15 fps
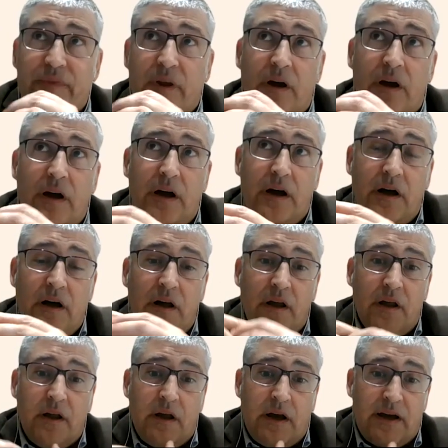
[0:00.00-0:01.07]

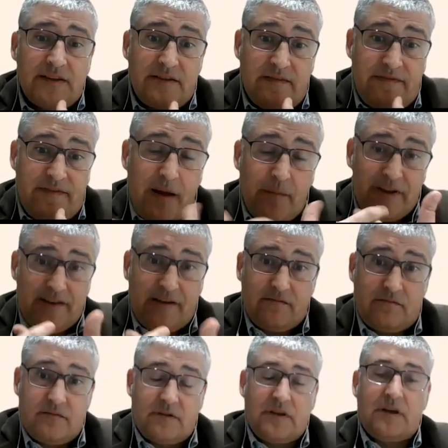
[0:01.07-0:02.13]
as a family.